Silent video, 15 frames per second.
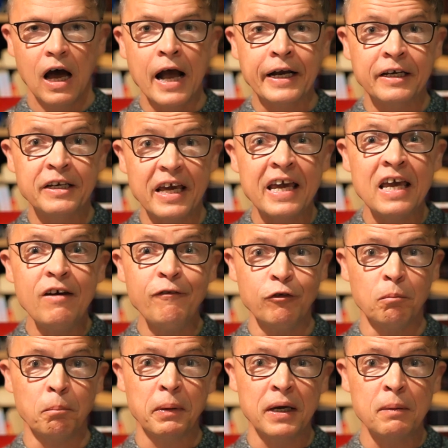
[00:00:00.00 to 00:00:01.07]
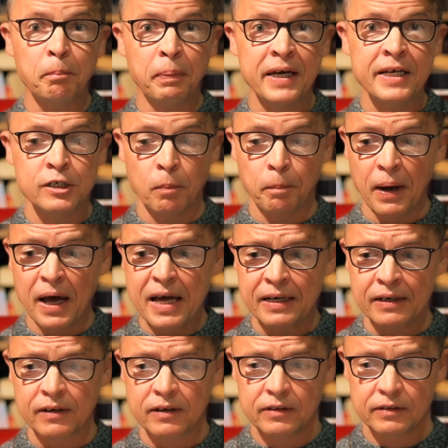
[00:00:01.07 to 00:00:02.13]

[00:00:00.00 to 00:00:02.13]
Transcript: I can even be Peter Pan.